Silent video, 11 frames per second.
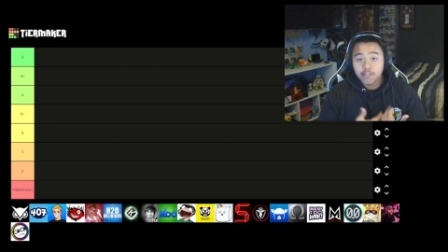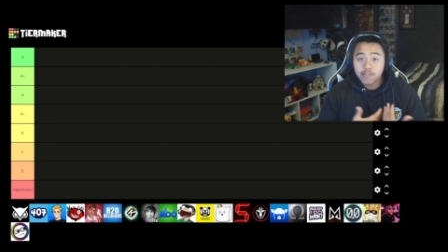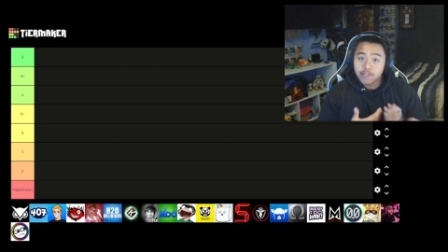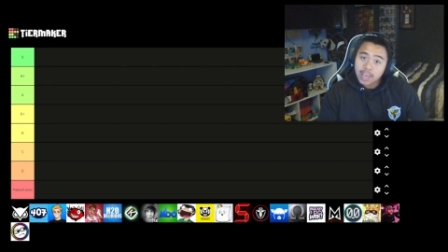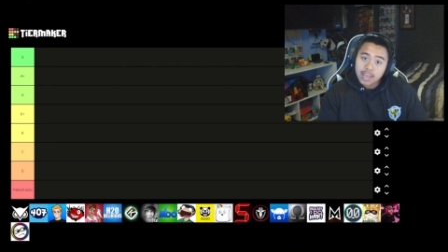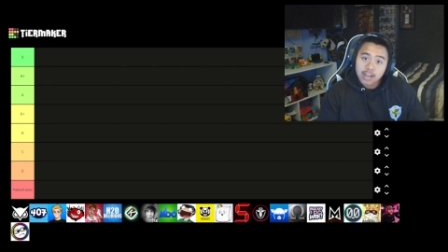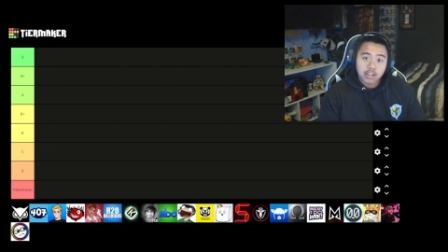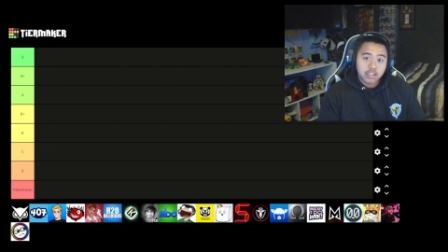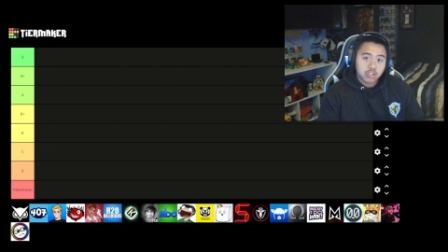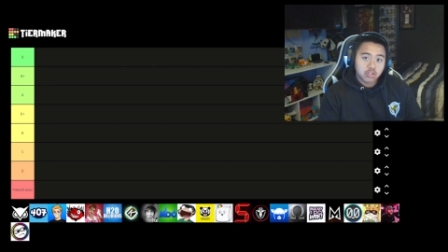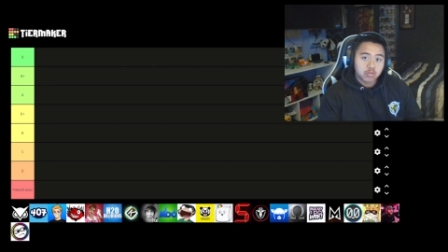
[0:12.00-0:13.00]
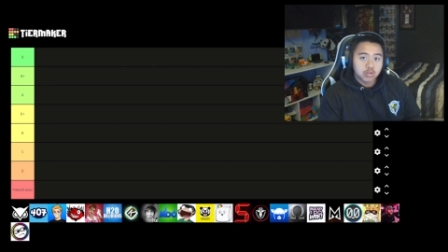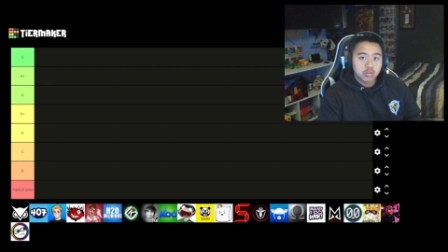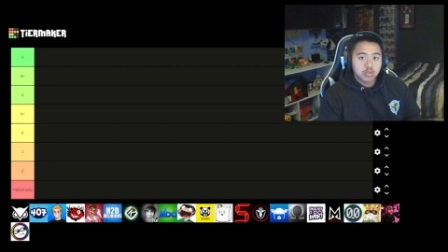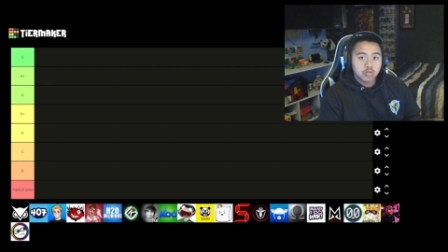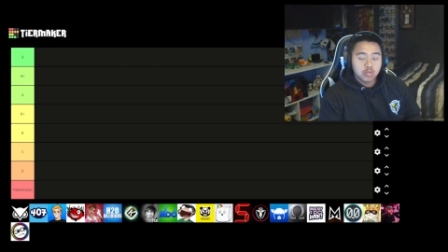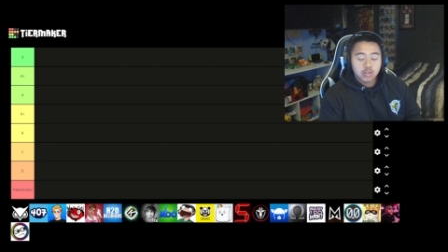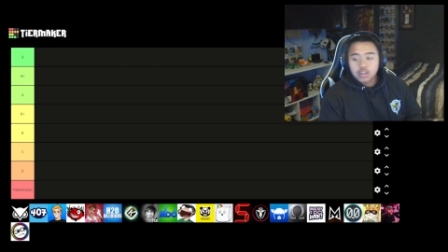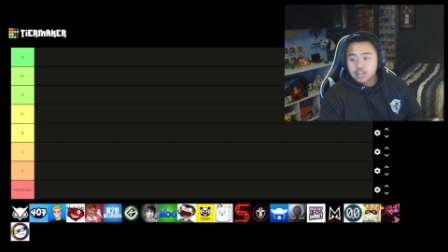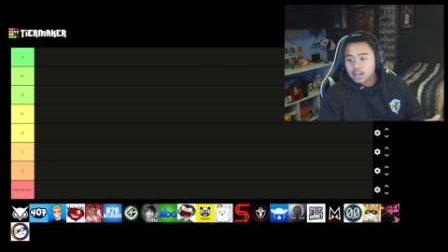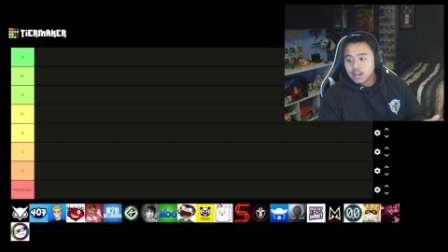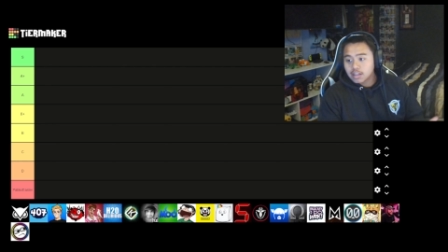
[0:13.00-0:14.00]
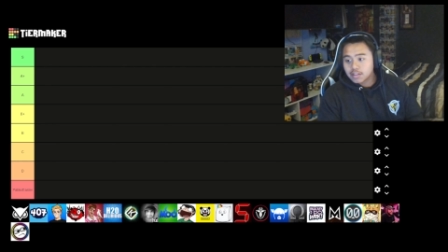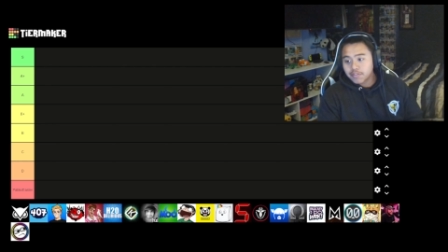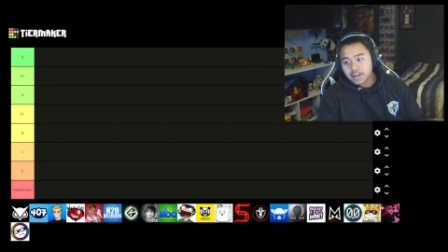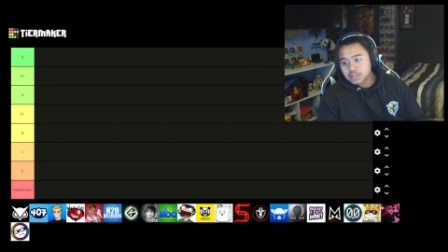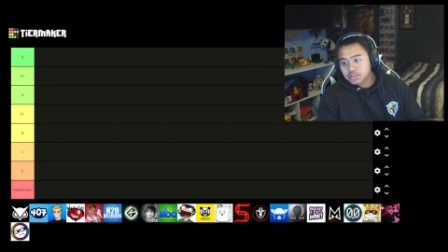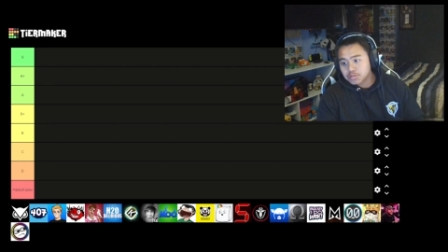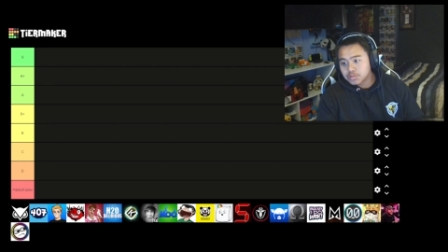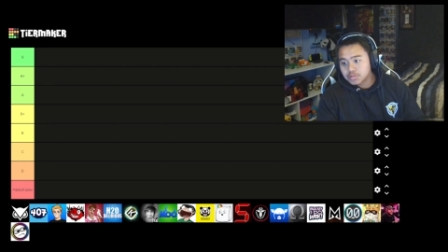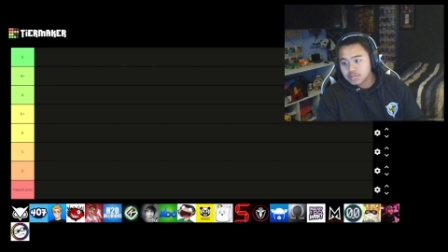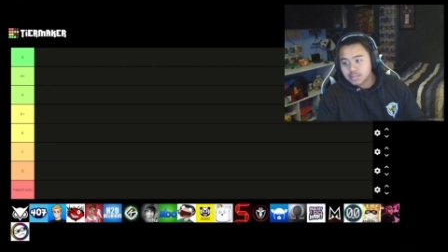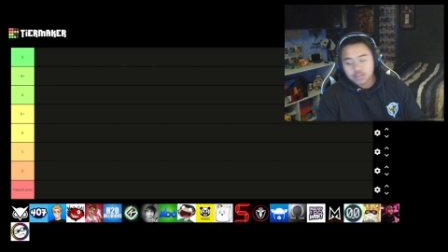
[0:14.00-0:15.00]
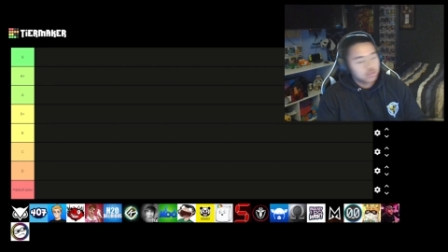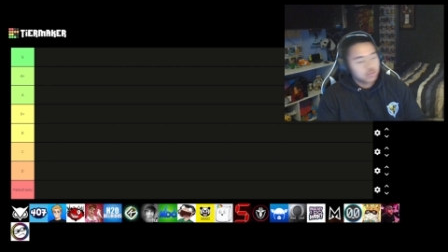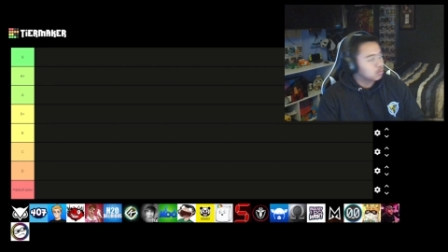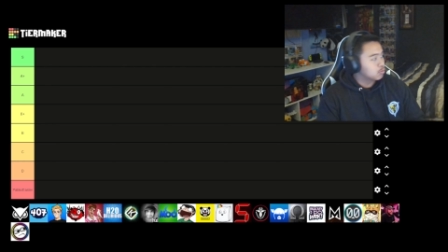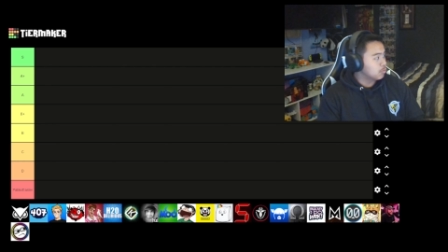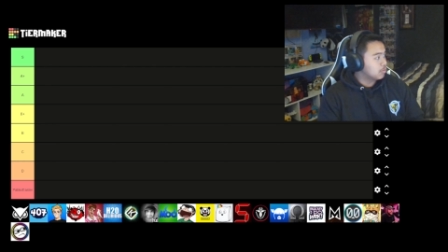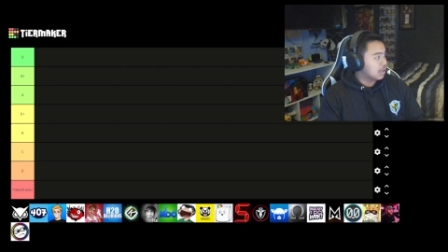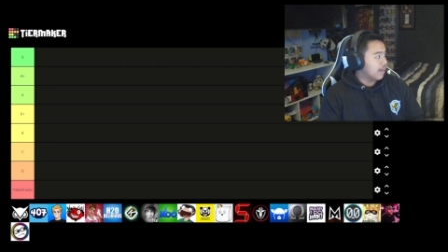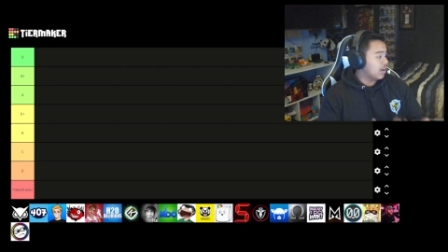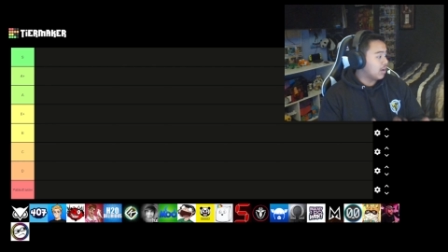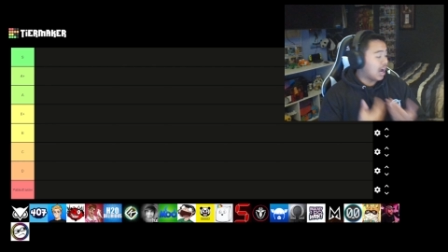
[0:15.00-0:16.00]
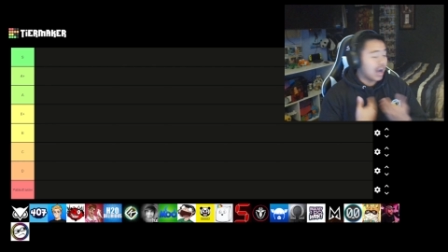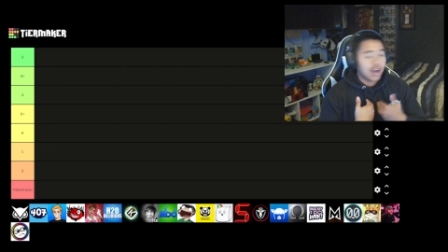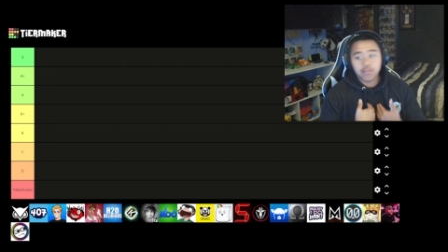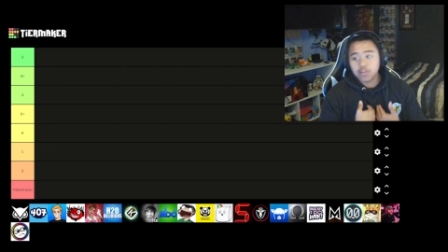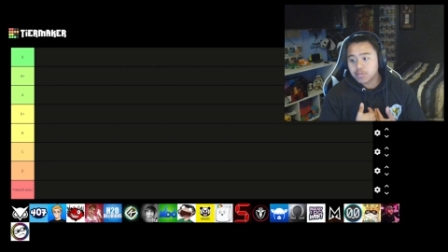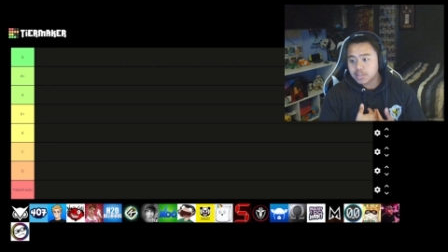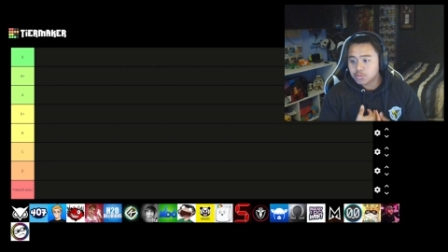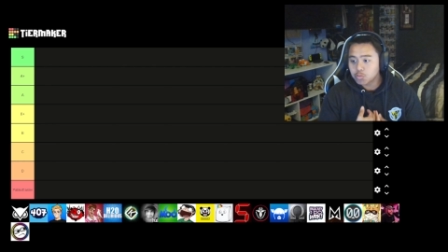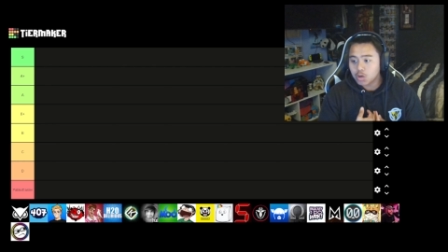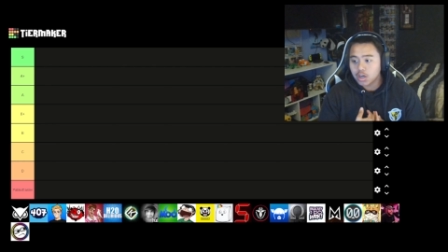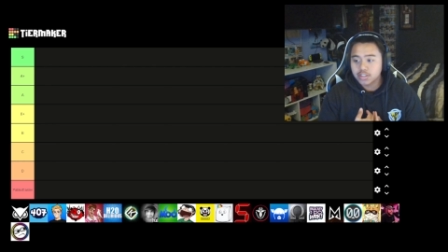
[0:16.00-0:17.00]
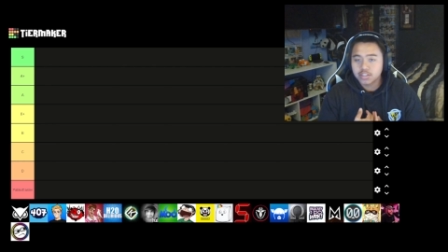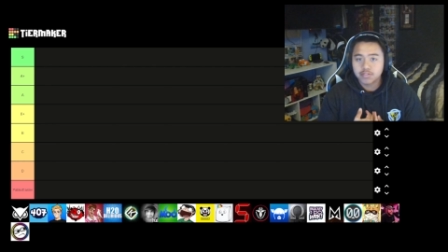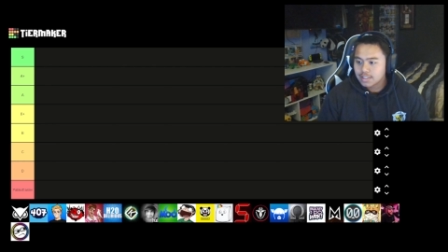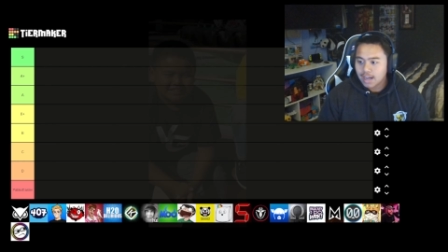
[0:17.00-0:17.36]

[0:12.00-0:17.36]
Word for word: Vanoss crew. Uh, the Vanoss crew is a YouTube group that I've always watched.